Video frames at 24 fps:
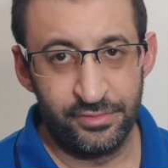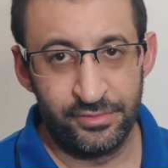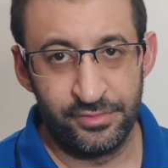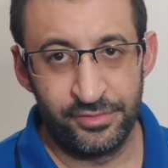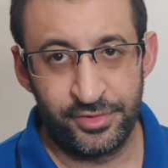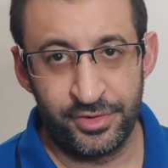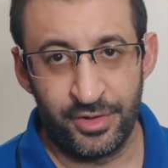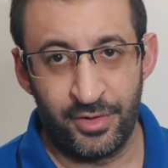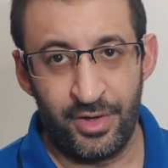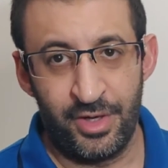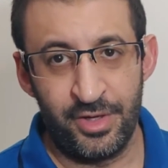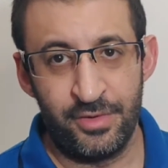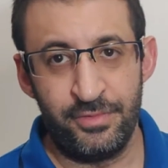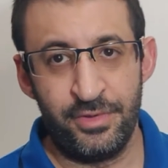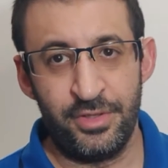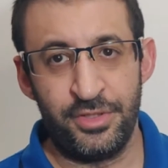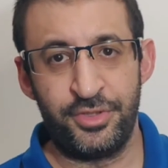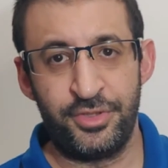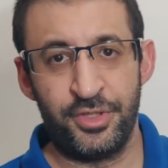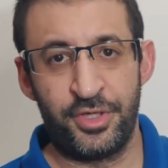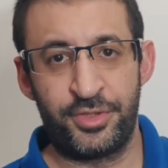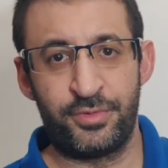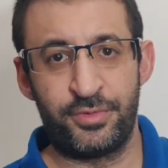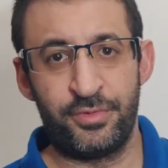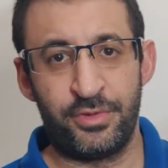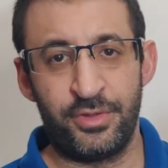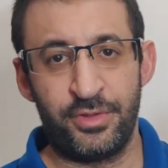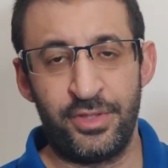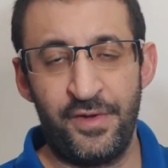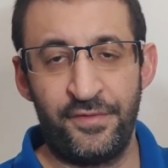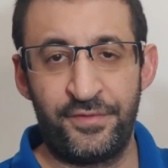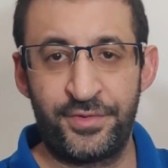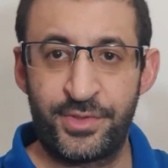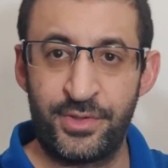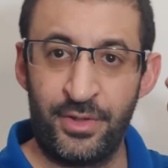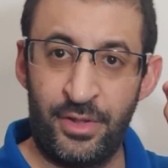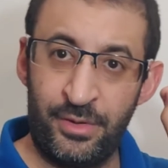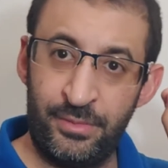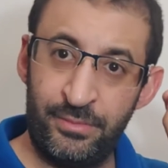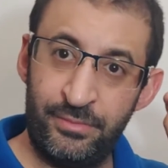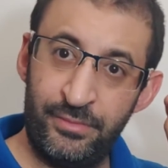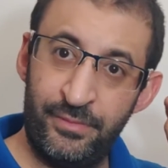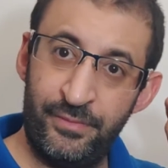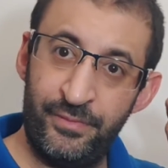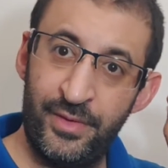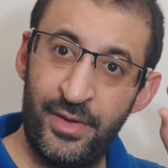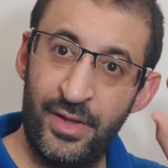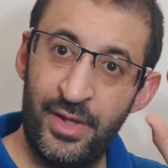So I will just retrieve
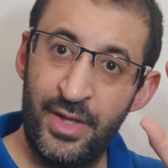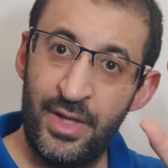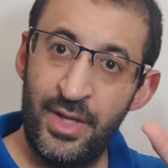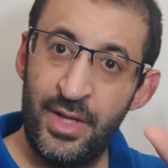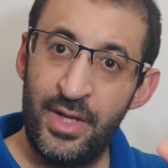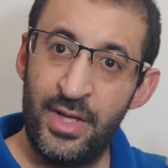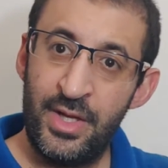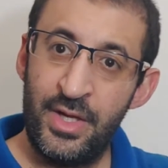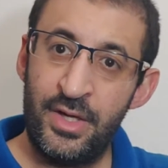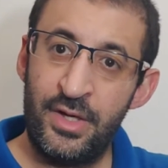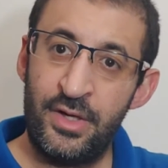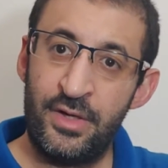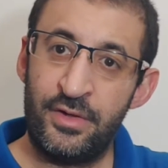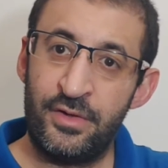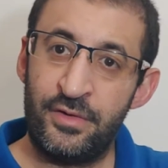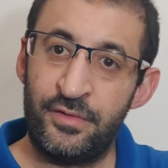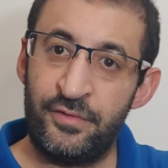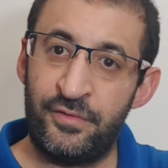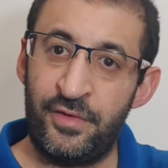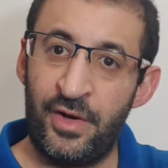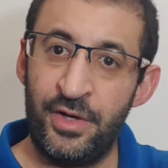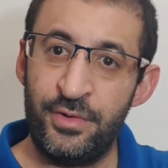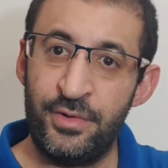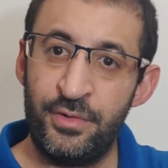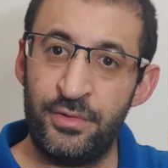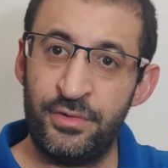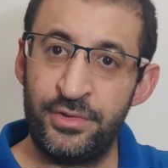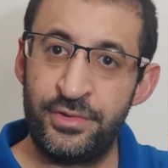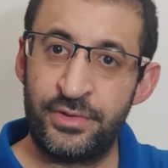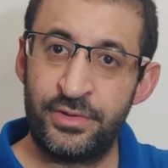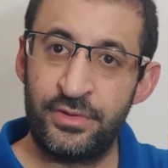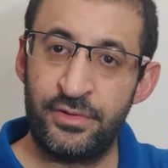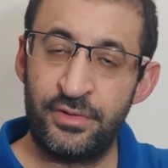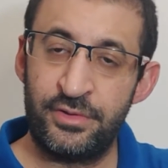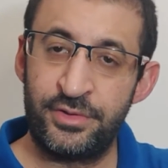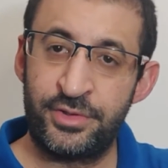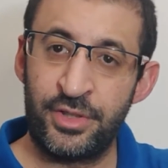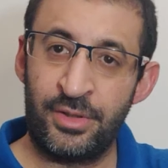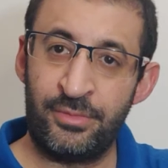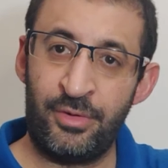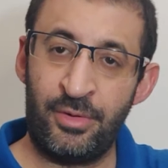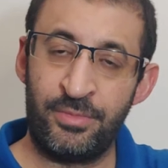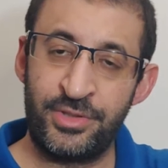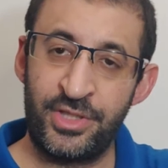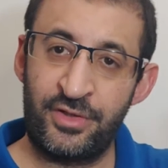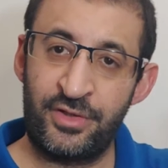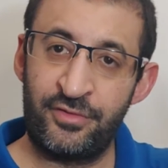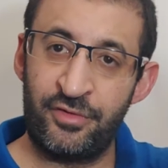some values, some
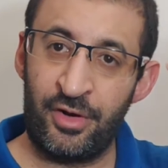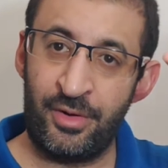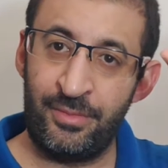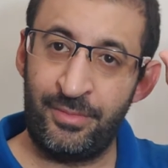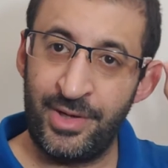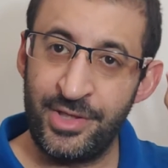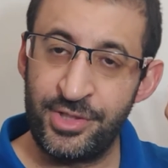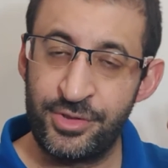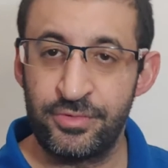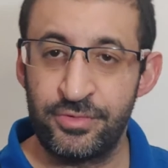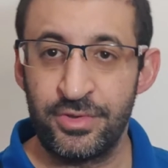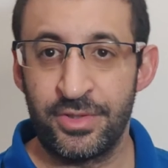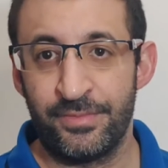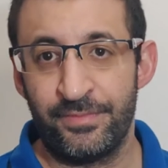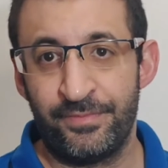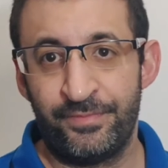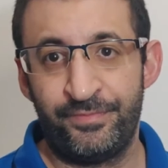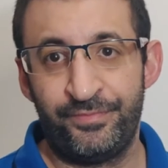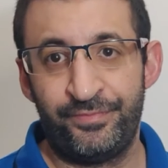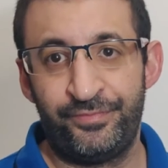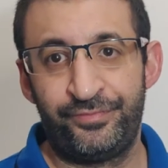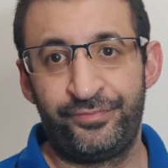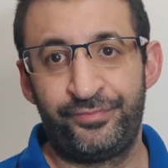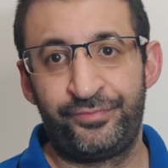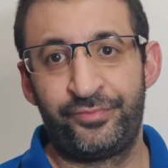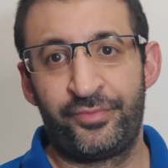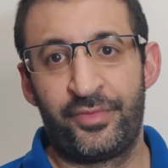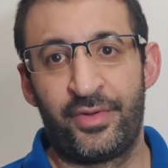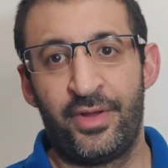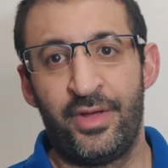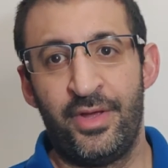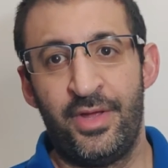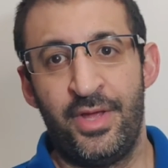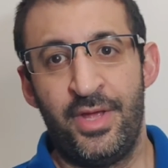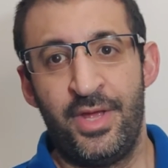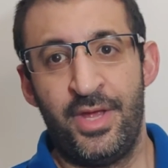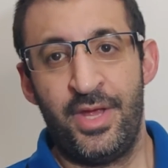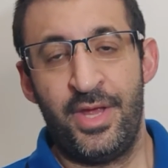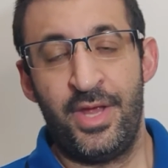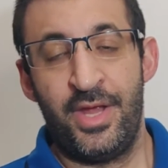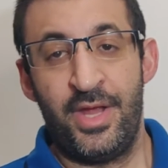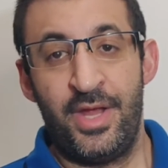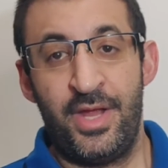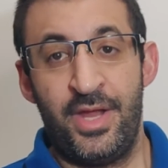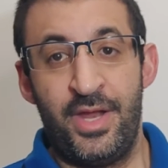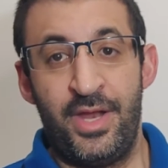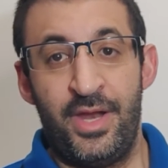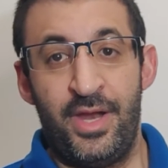object from my stream.
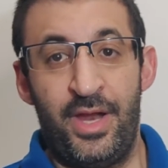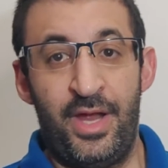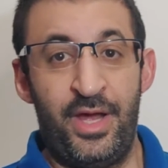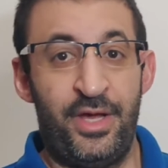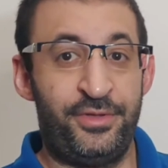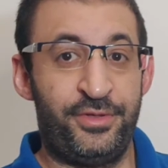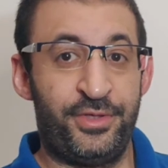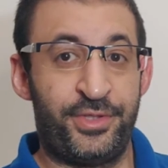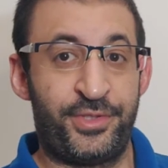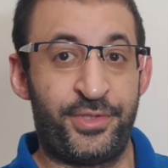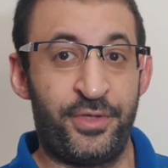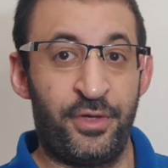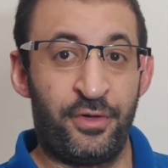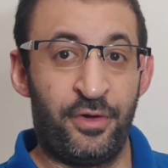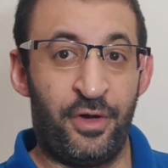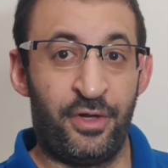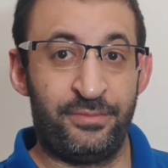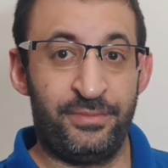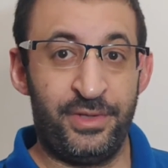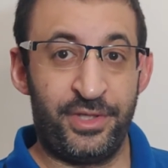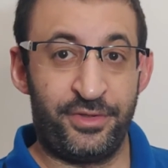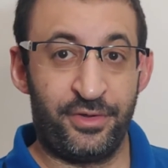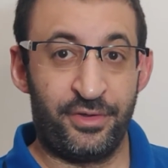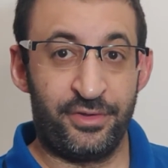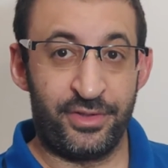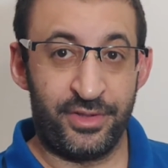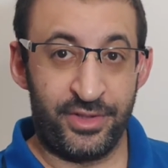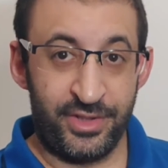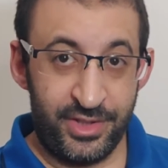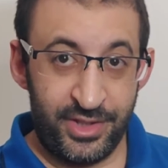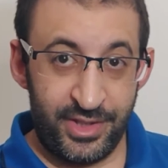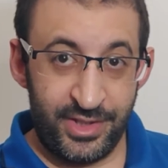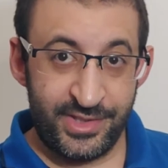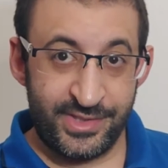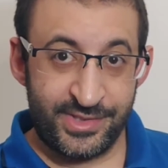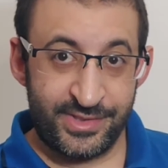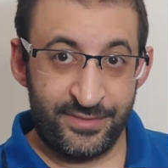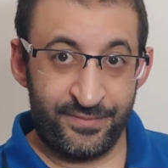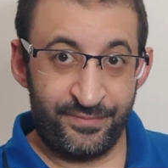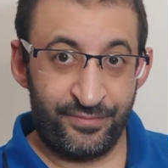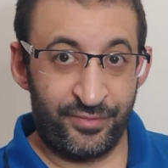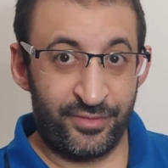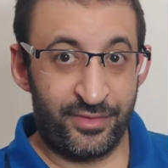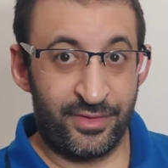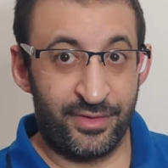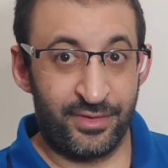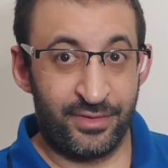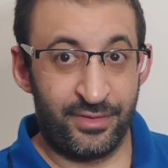And the second method is
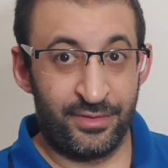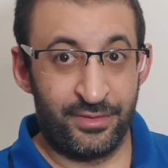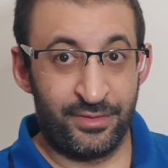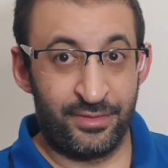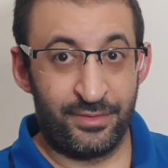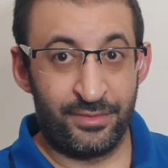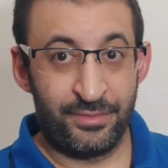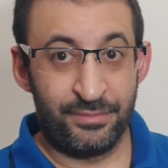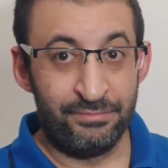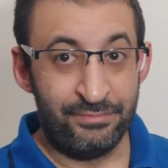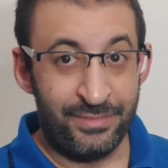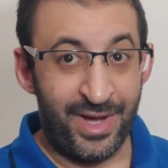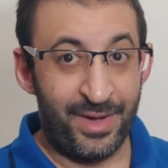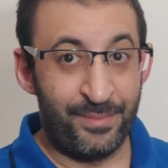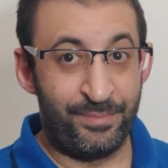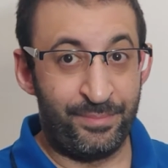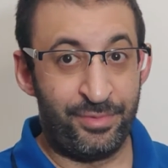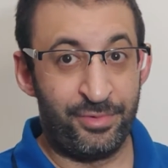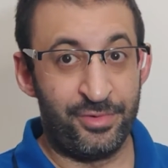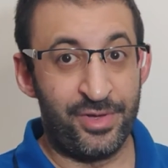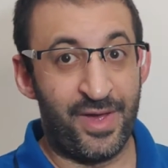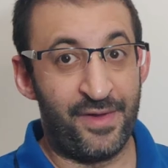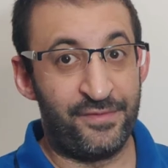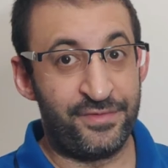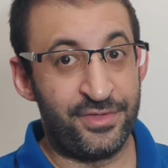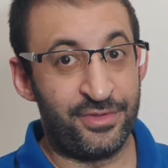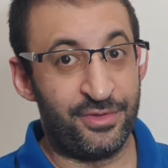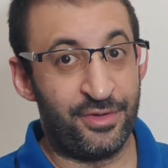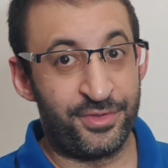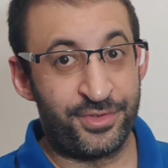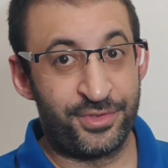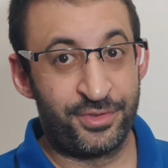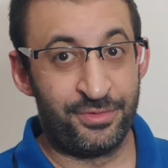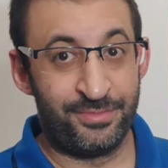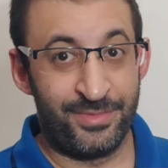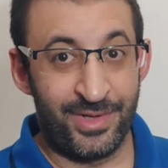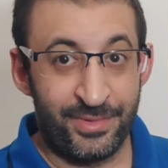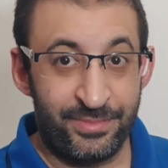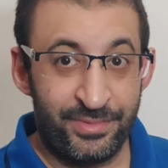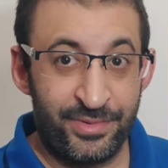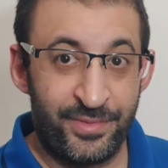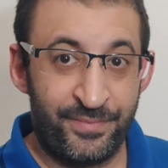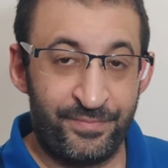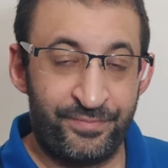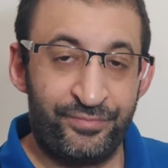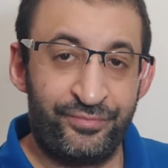map. We have seen also map.